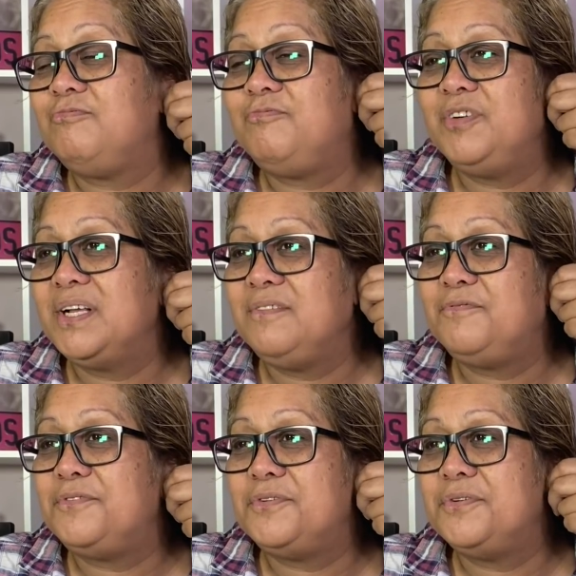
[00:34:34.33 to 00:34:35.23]
feeling
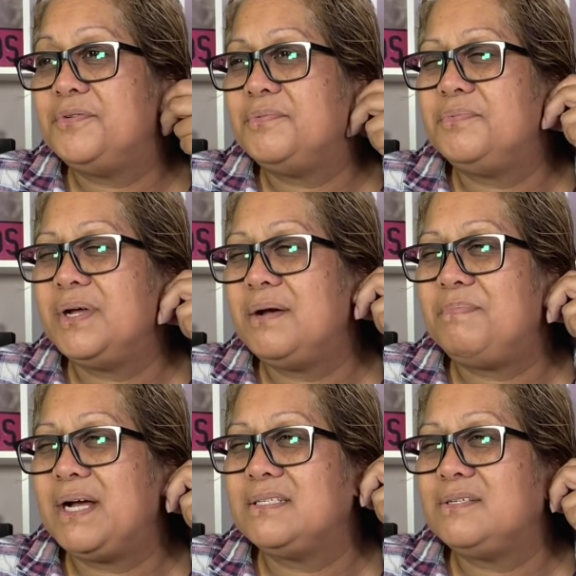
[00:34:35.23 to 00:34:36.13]
for
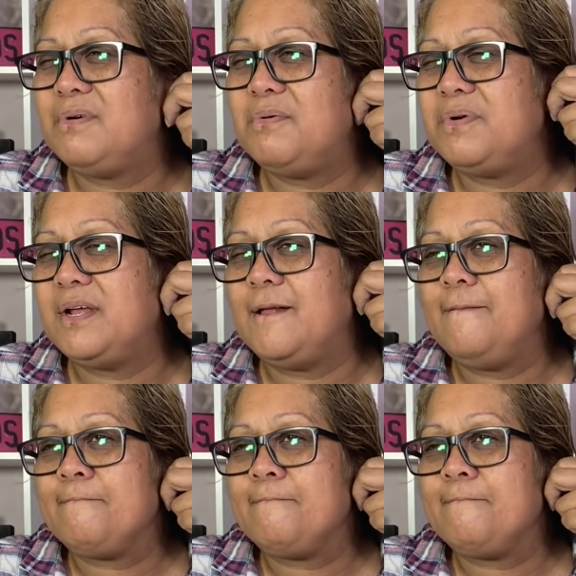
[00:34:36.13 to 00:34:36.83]
whereabouts do I want it.